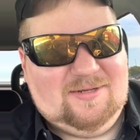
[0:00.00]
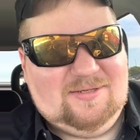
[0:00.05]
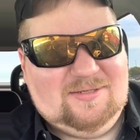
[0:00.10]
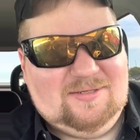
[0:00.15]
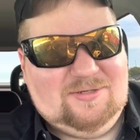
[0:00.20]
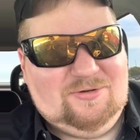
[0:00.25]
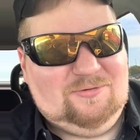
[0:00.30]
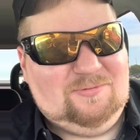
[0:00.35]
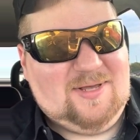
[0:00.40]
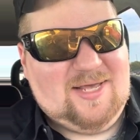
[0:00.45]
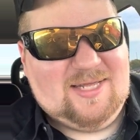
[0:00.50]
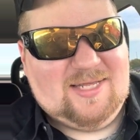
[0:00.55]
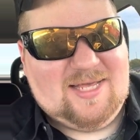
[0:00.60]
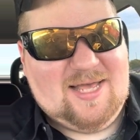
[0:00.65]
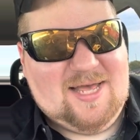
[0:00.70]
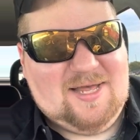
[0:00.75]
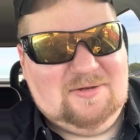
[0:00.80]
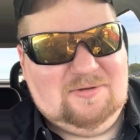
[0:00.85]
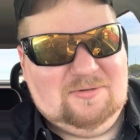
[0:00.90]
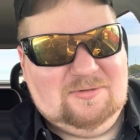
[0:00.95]
told me I
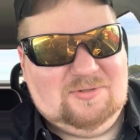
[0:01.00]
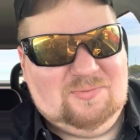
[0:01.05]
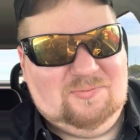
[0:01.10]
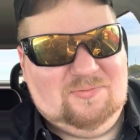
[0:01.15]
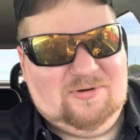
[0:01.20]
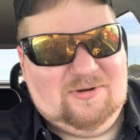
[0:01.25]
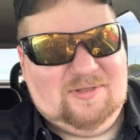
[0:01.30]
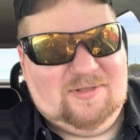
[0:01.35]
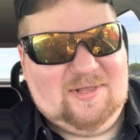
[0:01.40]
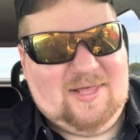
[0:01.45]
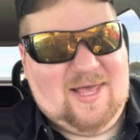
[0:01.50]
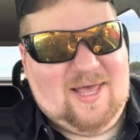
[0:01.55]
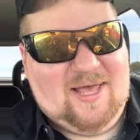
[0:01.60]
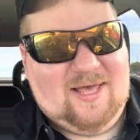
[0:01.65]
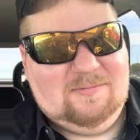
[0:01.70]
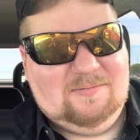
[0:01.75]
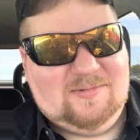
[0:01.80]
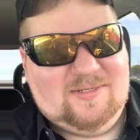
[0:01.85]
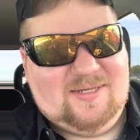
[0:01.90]
gotta do some more labs,